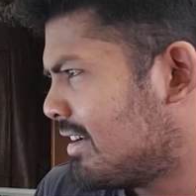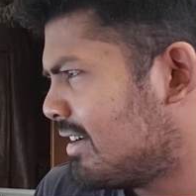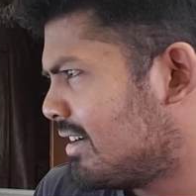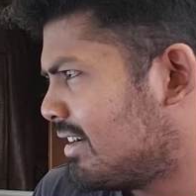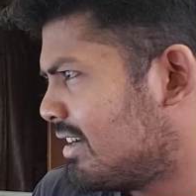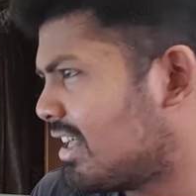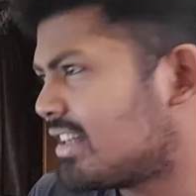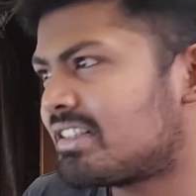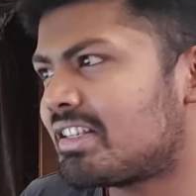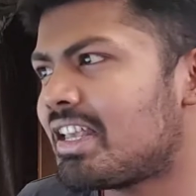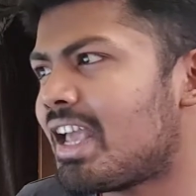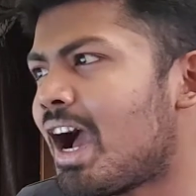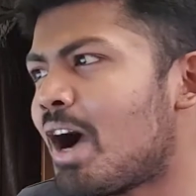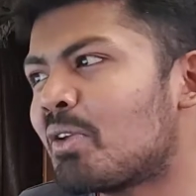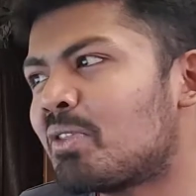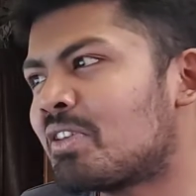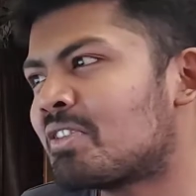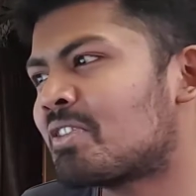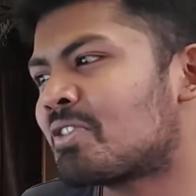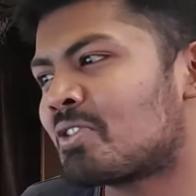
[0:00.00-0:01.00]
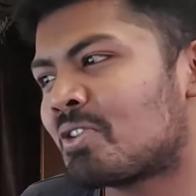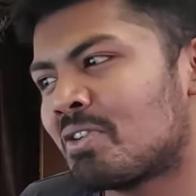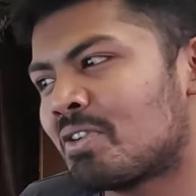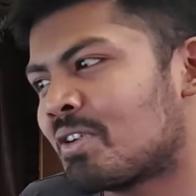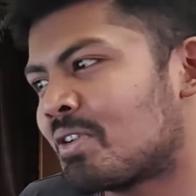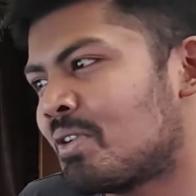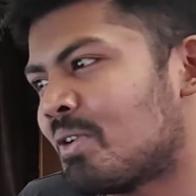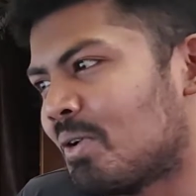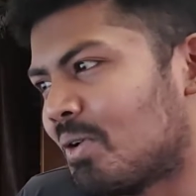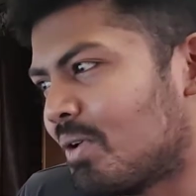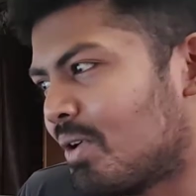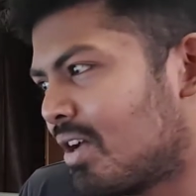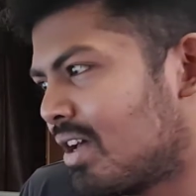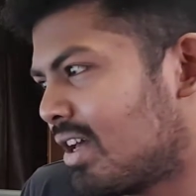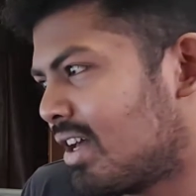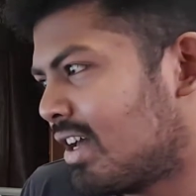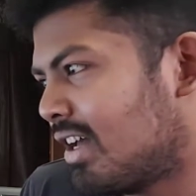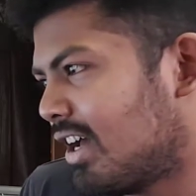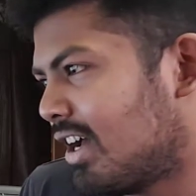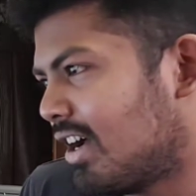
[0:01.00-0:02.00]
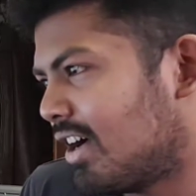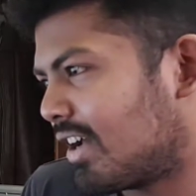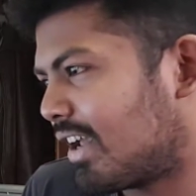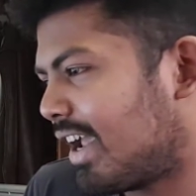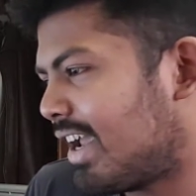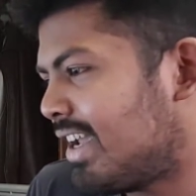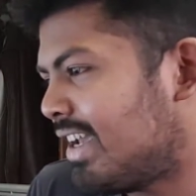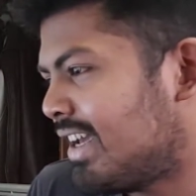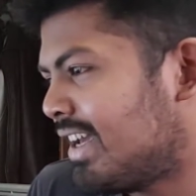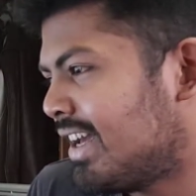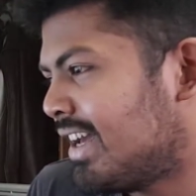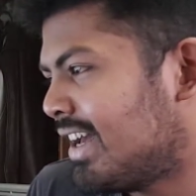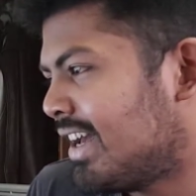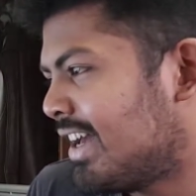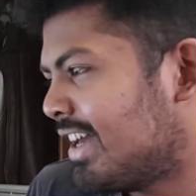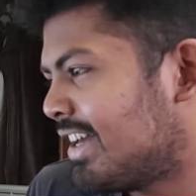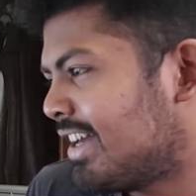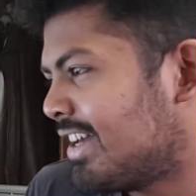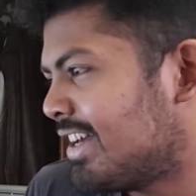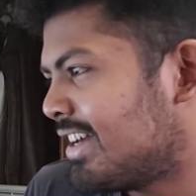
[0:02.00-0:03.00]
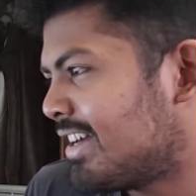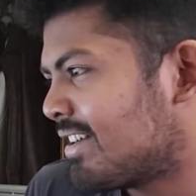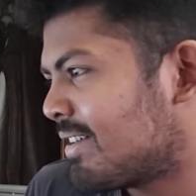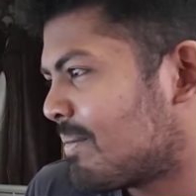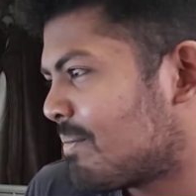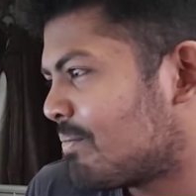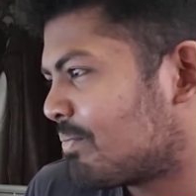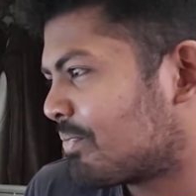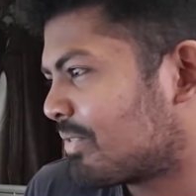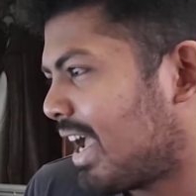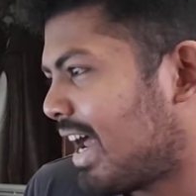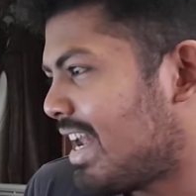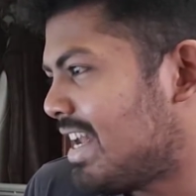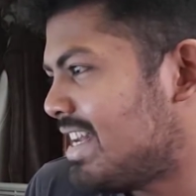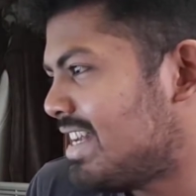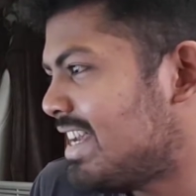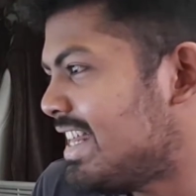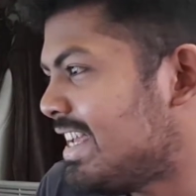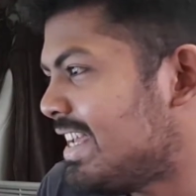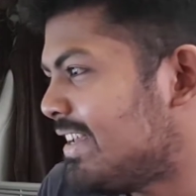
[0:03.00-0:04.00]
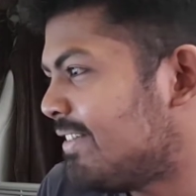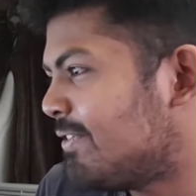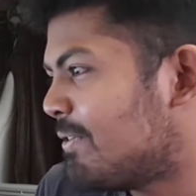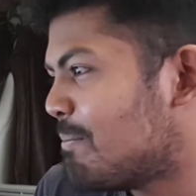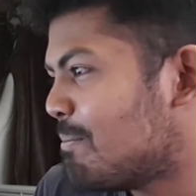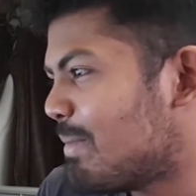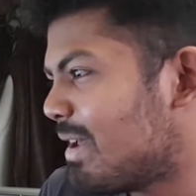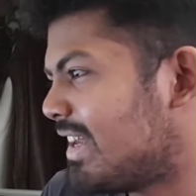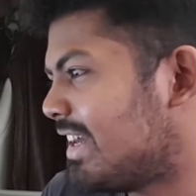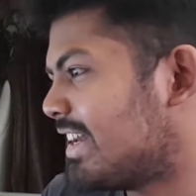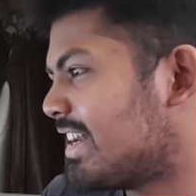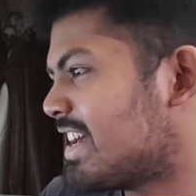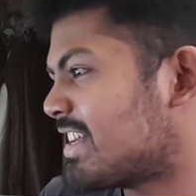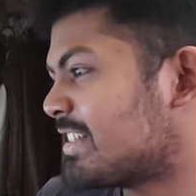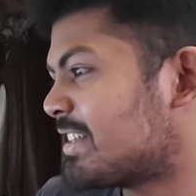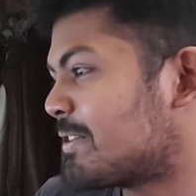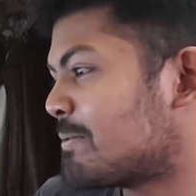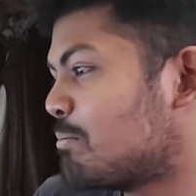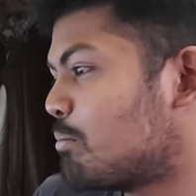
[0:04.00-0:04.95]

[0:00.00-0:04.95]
Let's see how this is gonna go. Okay. Leave Meliodas'